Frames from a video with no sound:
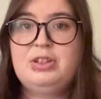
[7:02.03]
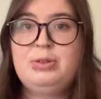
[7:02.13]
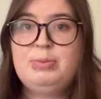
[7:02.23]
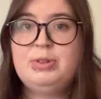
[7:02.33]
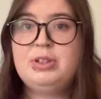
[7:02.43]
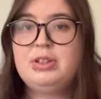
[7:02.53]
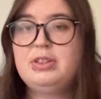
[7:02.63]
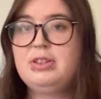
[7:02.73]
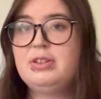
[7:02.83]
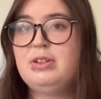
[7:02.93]
two
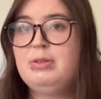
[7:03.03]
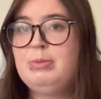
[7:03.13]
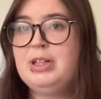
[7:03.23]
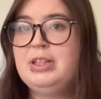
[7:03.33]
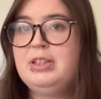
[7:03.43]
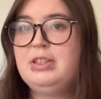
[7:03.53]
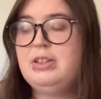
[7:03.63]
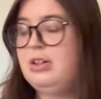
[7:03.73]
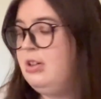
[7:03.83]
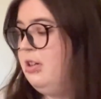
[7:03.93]
books on my
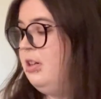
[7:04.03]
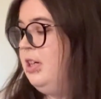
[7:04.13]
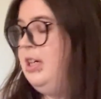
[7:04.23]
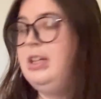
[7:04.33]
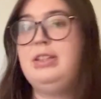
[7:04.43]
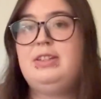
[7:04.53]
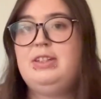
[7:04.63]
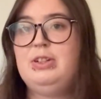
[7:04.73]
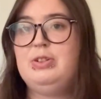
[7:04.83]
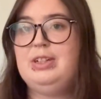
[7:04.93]
list are a
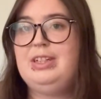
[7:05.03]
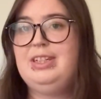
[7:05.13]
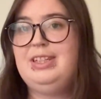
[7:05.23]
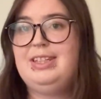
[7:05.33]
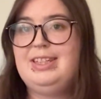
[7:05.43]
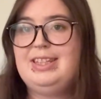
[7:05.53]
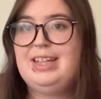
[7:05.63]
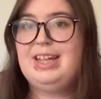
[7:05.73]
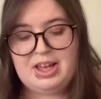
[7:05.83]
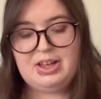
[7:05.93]
series.
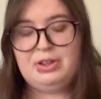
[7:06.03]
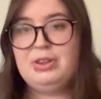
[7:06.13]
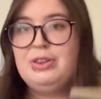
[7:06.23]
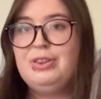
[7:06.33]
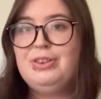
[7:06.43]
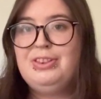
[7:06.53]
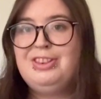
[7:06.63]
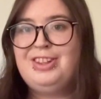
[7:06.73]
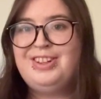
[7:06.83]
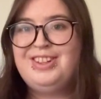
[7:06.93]

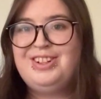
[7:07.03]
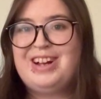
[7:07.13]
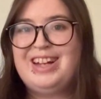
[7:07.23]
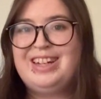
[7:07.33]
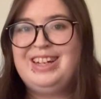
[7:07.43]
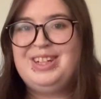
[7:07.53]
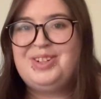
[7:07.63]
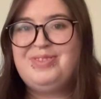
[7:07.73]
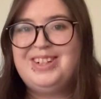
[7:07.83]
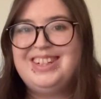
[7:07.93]
They're the Dragon
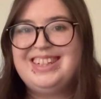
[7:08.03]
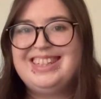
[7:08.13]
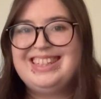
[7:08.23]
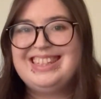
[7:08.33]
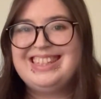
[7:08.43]
Age books.